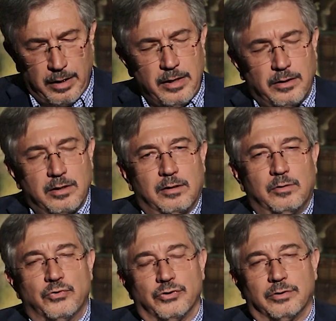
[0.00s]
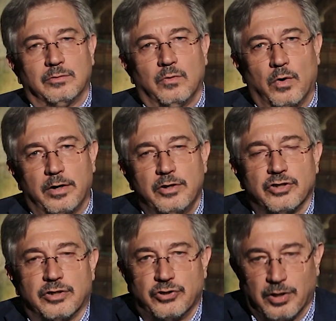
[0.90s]
In conclusion, what is
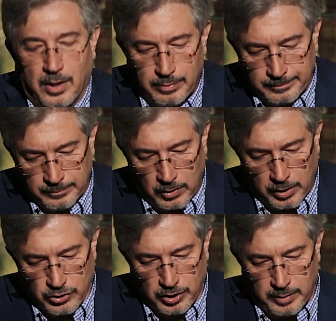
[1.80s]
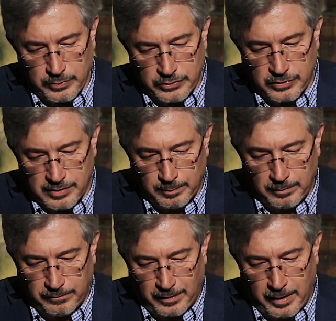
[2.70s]
our job? Our job is to
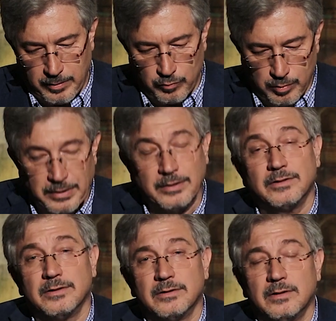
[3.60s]
simplify and repeat